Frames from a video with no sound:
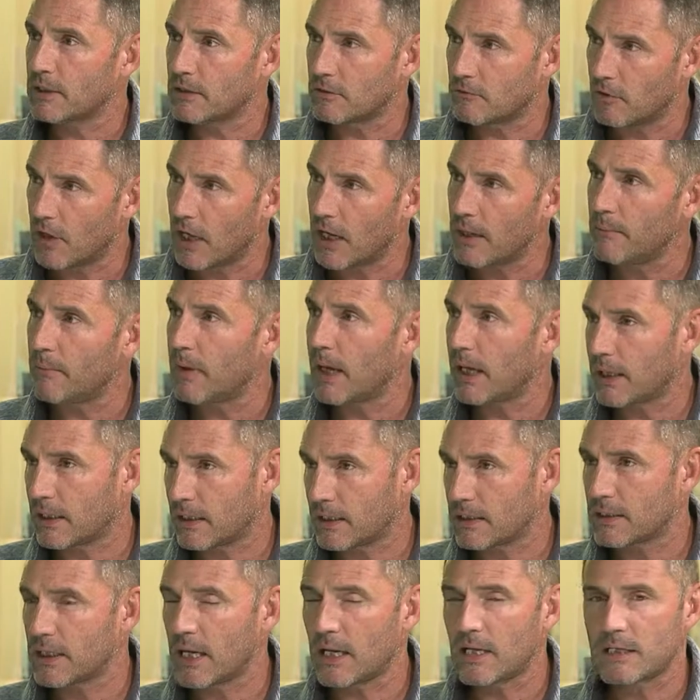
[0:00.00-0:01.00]
to right back
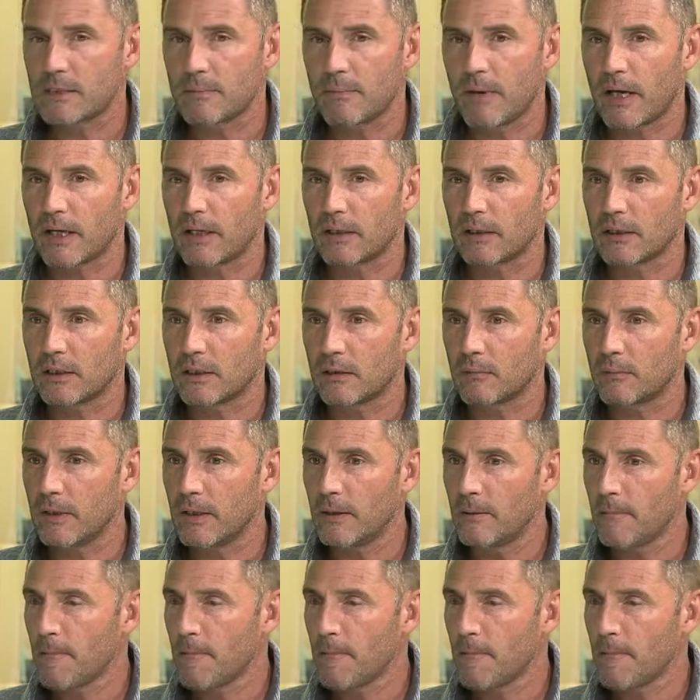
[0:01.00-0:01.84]
and centre back a little bit.